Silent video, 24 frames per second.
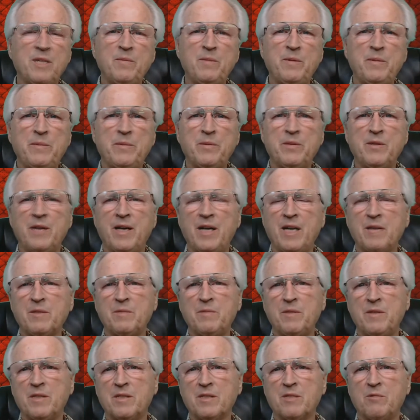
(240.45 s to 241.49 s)
people ask me
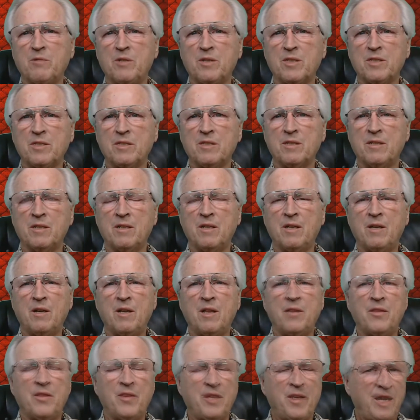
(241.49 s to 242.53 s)
this question.
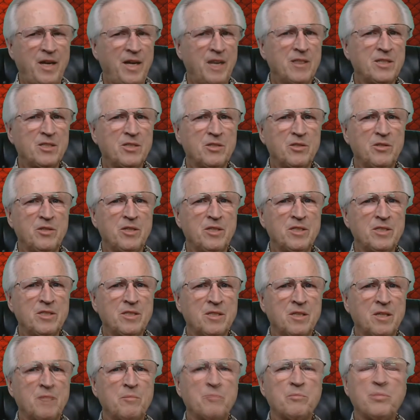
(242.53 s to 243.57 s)
The answer is
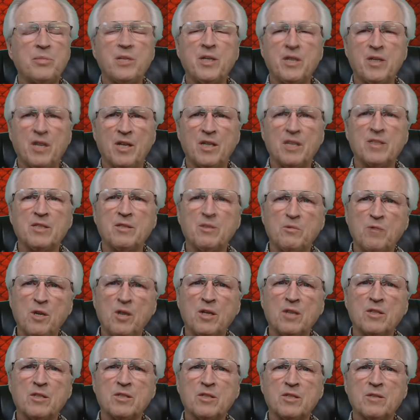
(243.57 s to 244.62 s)
because it
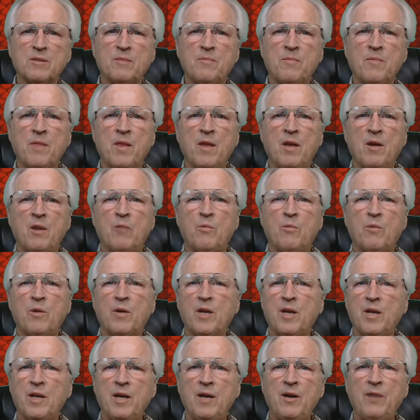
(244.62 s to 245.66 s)
works. When
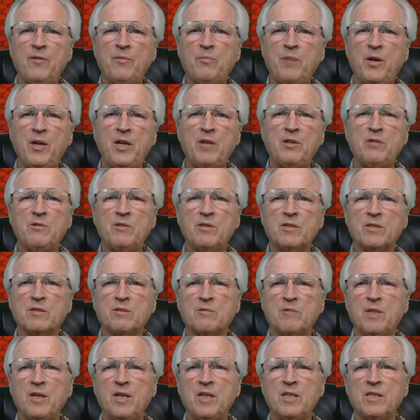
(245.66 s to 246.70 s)
enough patriots
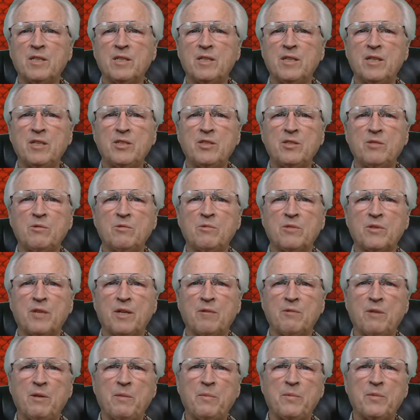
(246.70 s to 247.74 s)
raise an issue with the
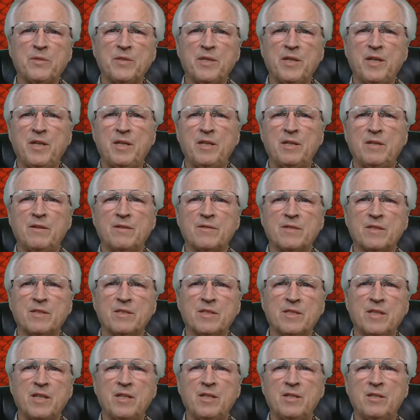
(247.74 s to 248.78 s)
representatives and
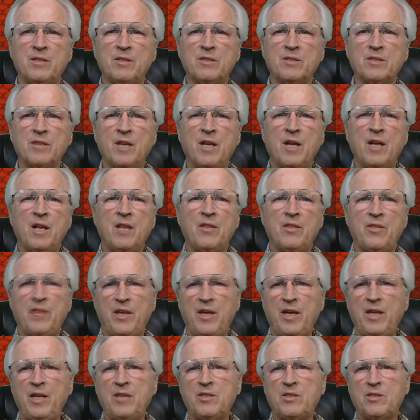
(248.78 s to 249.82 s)
senators,
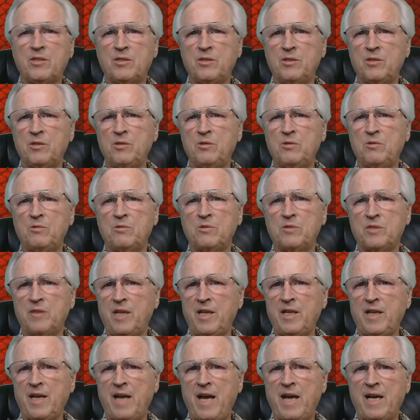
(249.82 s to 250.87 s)
they do take
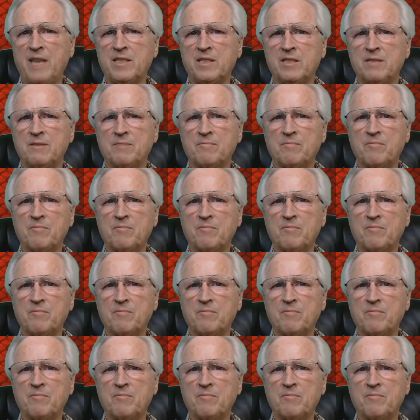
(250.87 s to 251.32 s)
action.